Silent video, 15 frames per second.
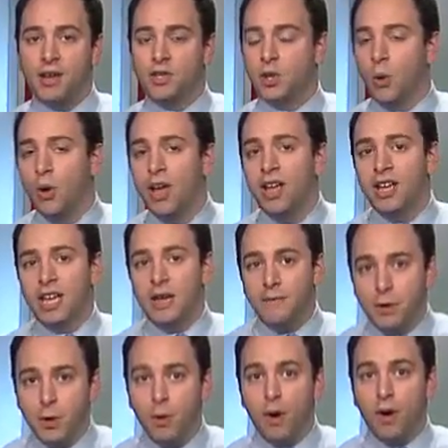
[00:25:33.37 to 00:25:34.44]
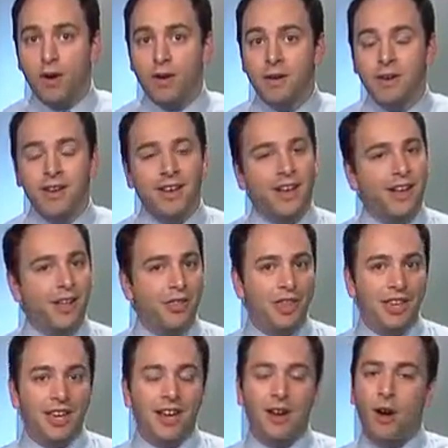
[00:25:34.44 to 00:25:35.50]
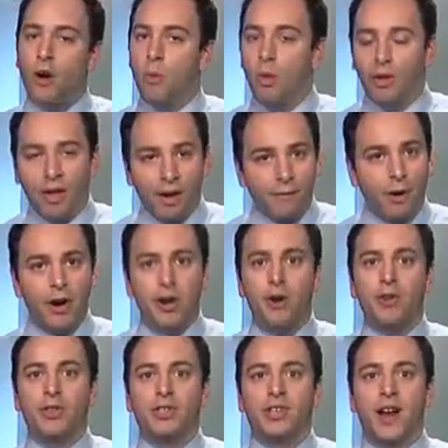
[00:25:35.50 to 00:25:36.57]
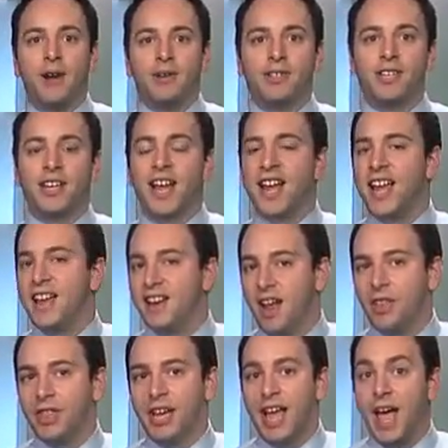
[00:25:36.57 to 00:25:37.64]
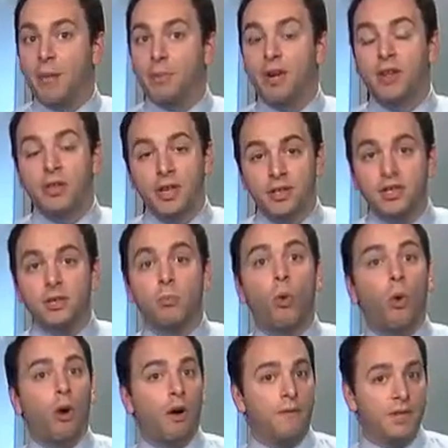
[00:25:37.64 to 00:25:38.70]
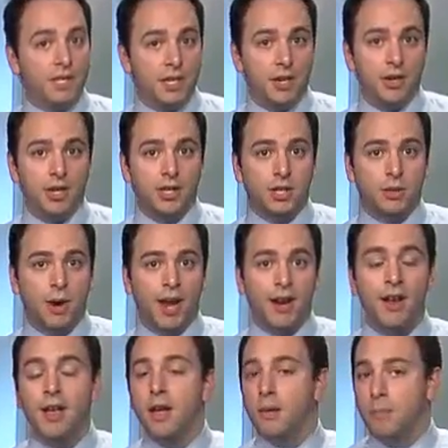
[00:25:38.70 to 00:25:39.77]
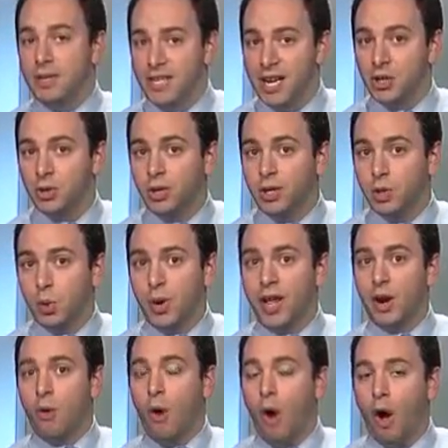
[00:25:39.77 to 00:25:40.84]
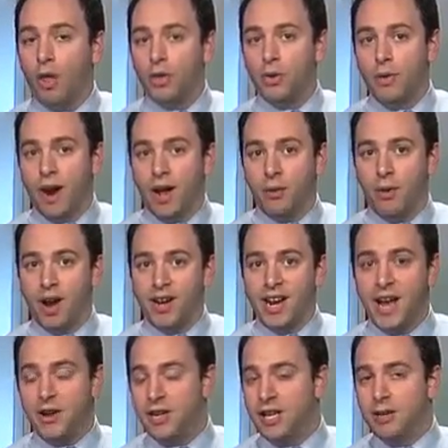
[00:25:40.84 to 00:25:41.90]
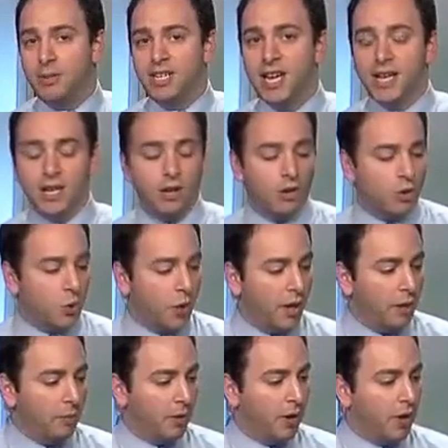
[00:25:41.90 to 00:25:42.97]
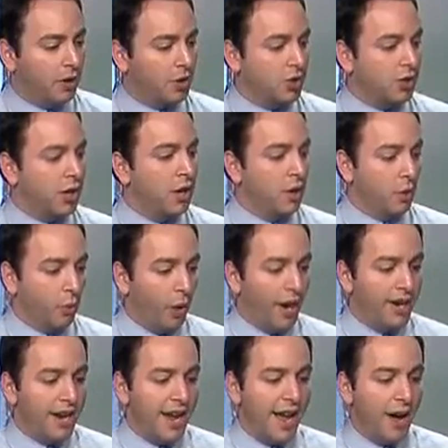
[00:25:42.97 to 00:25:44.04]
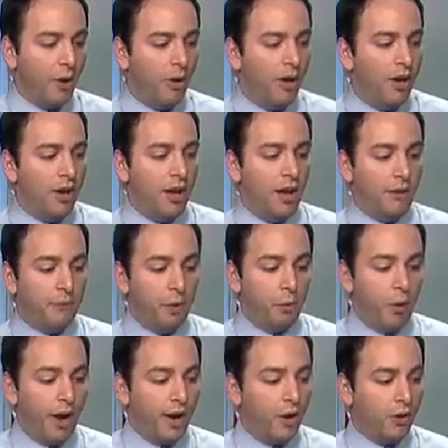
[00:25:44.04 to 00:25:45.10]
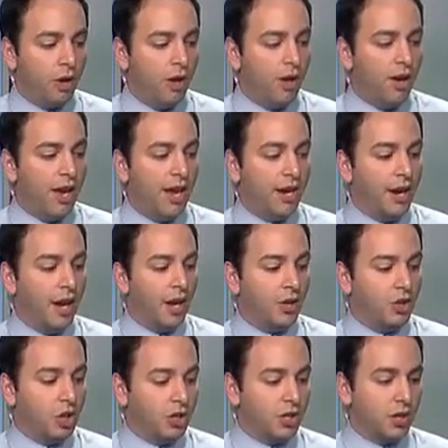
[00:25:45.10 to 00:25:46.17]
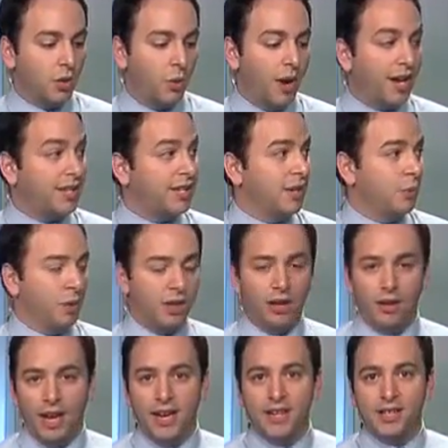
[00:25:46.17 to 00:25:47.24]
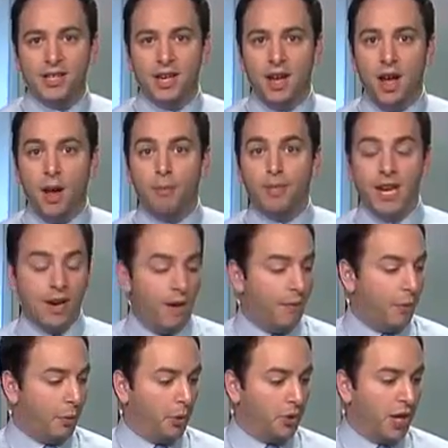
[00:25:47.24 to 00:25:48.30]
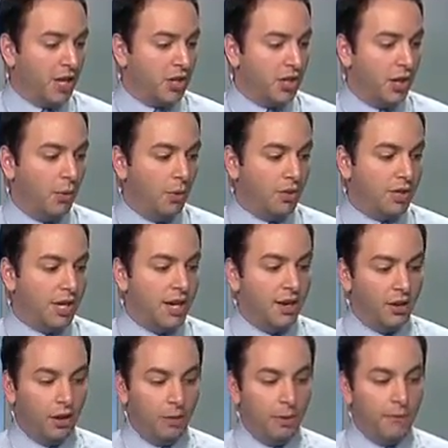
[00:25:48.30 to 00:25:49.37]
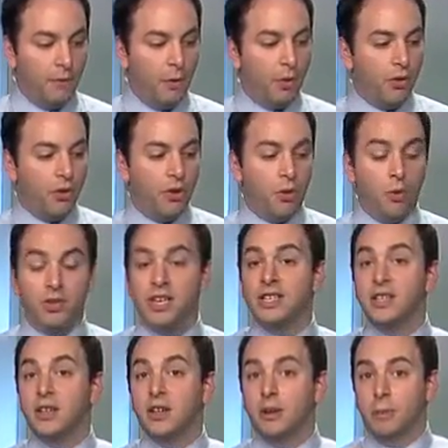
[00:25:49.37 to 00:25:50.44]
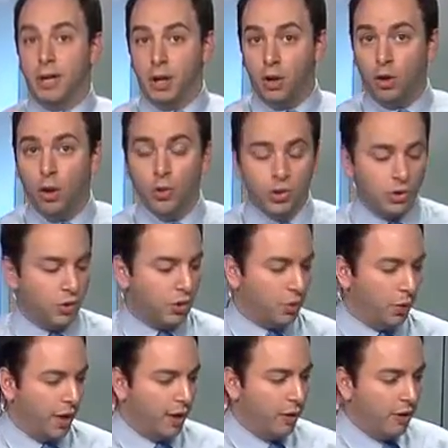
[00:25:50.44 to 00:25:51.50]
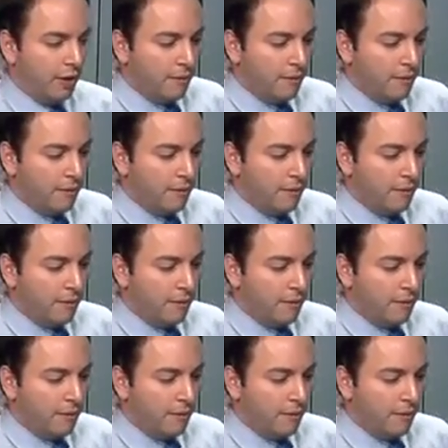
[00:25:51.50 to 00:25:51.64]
So if you are thinking, oh, well, I've already heard the sirens today and nothing happened, this is more of a serious threat. Potentially a tornado on the ground right now. You need to be taking your tornado precautions right now from Red Oak and just to the west. And with the latest update of the rotation that we're seeing a little bit further to the northeast, a little bit closer to Red Oak.